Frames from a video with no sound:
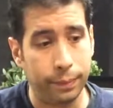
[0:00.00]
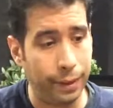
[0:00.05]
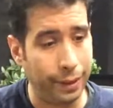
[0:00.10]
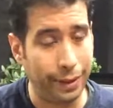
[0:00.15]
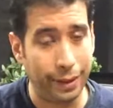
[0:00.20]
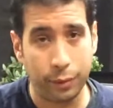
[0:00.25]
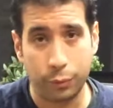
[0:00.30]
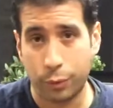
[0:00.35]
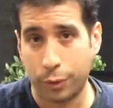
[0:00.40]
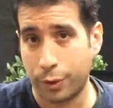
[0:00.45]

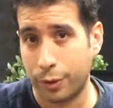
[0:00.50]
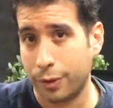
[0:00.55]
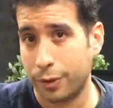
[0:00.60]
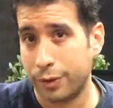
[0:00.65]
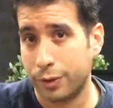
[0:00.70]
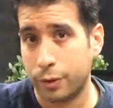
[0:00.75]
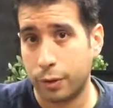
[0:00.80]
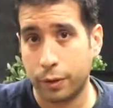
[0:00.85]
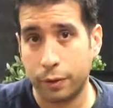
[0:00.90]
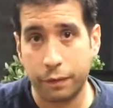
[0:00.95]
Again, we're going to
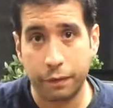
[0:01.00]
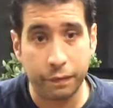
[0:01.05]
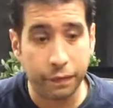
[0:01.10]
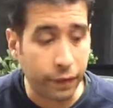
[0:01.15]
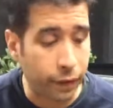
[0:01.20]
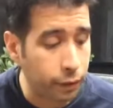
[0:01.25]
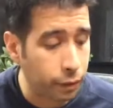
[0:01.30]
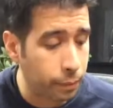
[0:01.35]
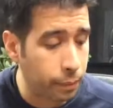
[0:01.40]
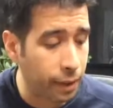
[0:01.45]
start
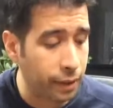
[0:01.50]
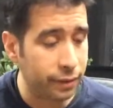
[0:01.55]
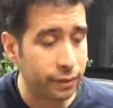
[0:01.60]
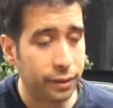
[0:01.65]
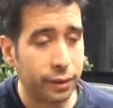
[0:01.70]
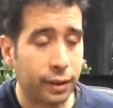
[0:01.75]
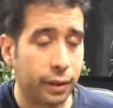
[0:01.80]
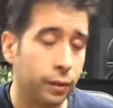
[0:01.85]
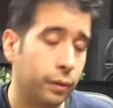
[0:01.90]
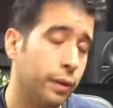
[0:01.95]
very
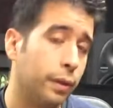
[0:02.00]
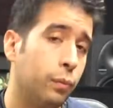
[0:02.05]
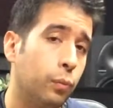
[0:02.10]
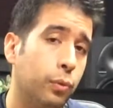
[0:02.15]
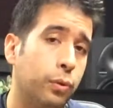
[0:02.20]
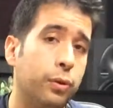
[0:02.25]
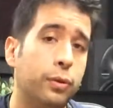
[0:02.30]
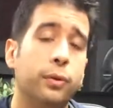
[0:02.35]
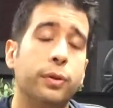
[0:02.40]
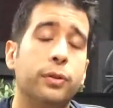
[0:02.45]
basic and then
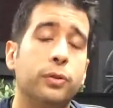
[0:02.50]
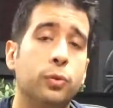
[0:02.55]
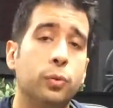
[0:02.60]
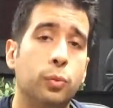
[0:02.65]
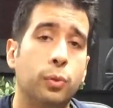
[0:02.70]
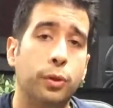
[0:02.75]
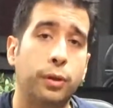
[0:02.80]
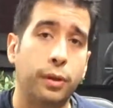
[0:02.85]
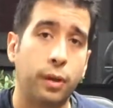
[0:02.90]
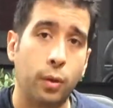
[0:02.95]
we're going to
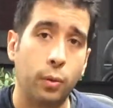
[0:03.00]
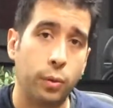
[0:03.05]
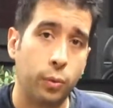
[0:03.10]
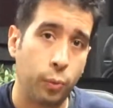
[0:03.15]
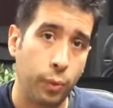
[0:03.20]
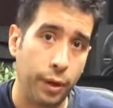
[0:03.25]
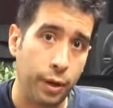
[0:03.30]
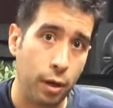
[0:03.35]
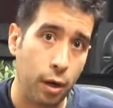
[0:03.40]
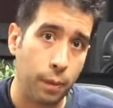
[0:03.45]
work our
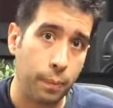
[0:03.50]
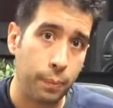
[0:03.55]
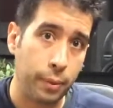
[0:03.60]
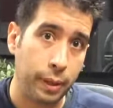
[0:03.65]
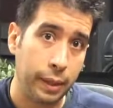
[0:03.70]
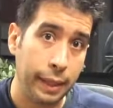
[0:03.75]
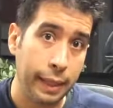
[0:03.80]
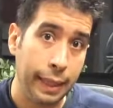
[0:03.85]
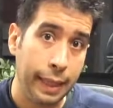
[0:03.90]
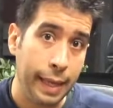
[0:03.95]
way up.
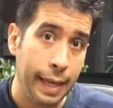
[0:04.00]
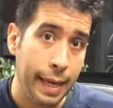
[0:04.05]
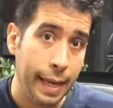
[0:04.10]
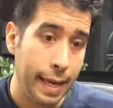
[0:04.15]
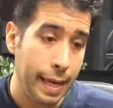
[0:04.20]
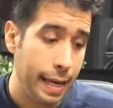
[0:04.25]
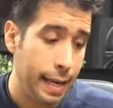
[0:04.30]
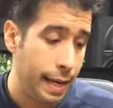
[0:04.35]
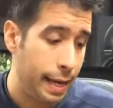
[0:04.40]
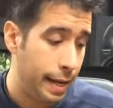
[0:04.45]

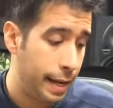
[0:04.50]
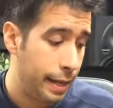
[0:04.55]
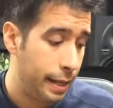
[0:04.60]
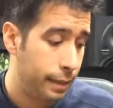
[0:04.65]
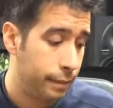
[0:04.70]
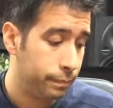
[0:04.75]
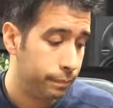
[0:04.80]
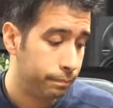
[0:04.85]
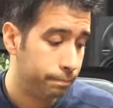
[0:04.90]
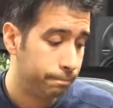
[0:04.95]

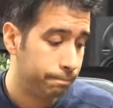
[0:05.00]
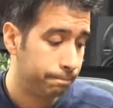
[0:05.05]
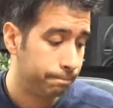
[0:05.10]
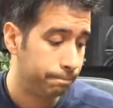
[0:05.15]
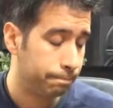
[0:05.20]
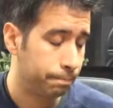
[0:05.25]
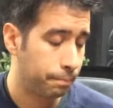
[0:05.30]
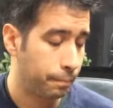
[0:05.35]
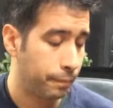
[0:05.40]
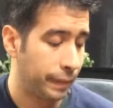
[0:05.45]

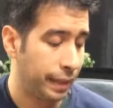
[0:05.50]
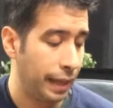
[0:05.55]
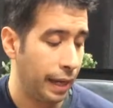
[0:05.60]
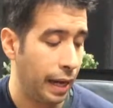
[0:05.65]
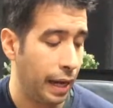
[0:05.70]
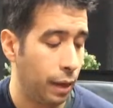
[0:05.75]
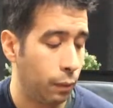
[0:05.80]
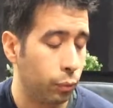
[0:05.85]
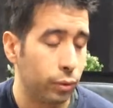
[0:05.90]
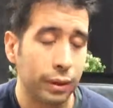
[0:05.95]

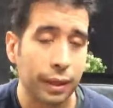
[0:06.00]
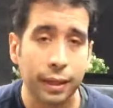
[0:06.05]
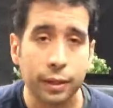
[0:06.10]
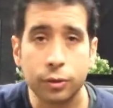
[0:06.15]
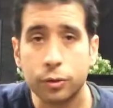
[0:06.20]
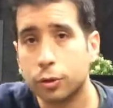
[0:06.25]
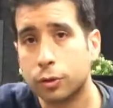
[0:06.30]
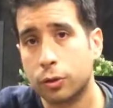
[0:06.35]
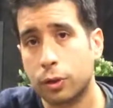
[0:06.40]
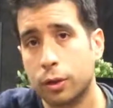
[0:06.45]
I would
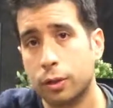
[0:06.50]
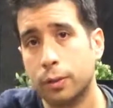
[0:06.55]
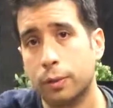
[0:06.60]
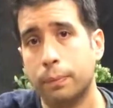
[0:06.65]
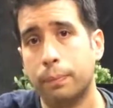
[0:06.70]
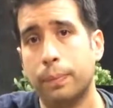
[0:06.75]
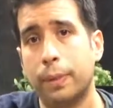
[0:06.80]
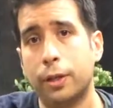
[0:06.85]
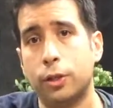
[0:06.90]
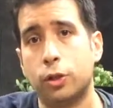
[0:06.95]
like to start
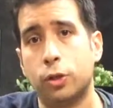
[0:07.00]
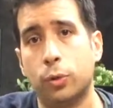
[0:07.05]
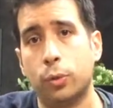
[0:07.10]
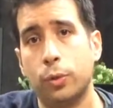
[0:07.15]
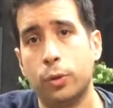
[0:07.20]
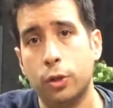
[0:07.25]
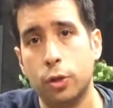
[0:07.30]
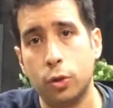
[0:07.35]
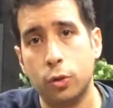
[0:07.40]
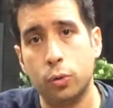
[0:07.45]
by
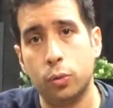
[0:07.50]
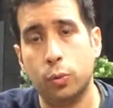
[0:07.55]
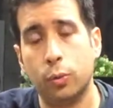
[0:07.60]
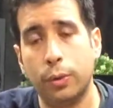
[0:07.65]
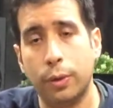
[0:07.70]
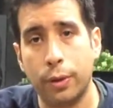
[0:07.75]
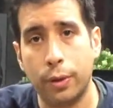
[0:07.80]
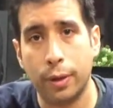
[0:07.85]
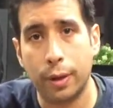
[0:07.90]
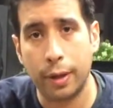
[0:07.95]
showing you
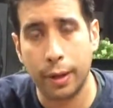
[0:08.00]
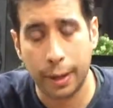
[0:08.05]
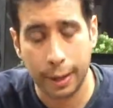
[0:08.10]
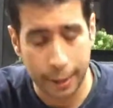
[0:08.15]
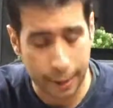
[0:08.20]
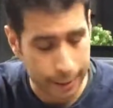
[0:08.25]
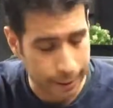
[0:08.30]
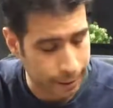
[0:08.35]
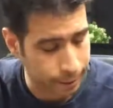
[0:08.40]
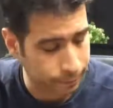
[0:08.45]

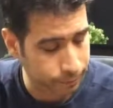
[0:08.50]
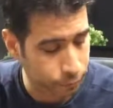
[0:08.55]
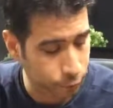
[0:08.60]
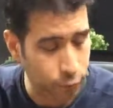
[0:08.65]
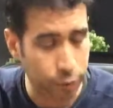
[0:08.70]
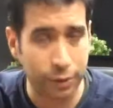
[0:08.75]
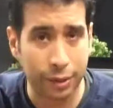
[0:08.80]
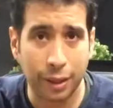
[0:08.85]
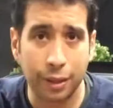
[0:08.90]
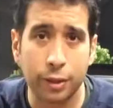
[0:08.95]

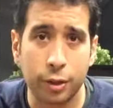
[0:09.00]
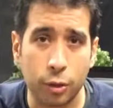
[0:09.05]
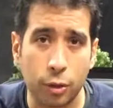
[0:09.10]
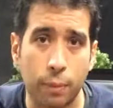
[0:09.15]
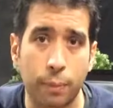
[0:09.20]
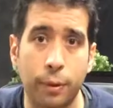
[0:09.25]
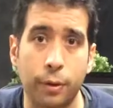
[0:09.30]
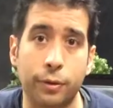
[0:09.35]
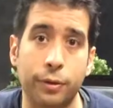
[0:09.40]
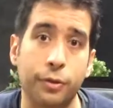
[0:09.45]
or telling
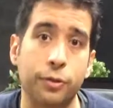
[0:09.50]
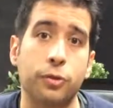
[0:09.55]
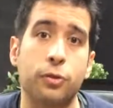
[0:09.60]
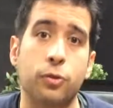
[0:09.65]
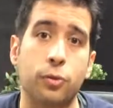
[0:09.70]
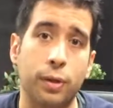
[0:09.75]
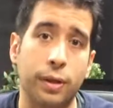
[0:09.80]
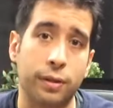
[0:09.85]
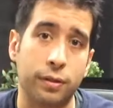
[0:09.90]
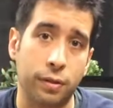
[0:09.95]
you about the
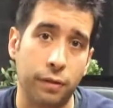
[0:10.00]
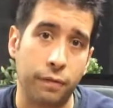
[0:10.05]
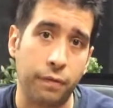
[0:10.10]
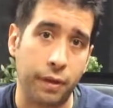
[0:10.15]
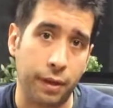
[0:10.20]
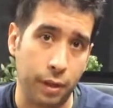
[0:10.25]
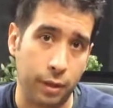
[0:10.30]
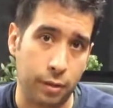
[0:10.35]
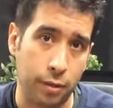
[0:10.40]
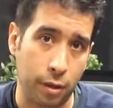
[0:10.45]
strings of
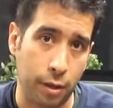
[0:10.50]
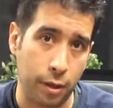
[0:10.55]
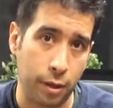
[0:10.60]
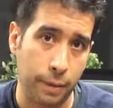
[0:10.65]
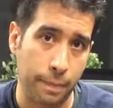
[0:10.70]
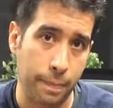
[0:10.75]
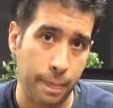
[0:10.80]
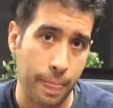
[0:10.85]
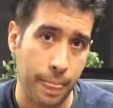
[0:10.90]
the guitar.